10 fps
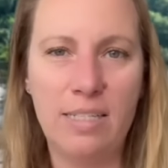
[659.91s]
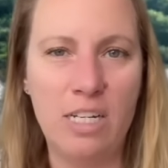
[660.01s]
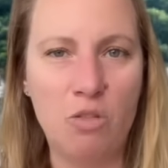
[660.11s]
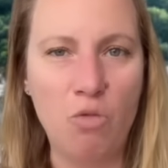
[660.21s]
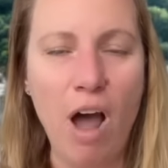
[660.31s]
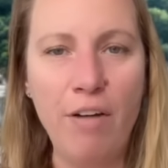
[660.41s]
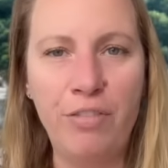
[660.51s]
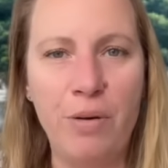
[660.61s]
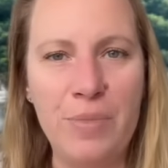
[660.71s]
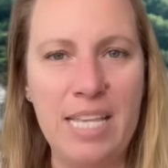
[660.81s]
the draw
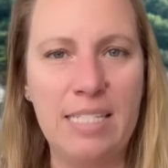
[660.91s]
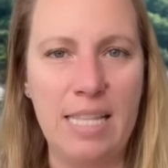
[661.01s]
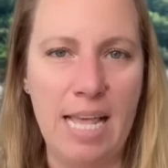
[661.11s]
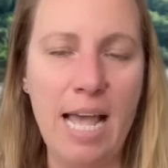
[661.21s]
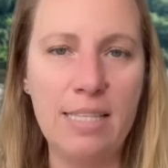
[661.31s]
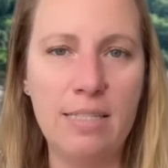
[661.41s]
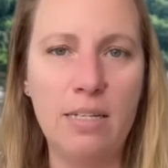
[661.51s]
from this? And that's the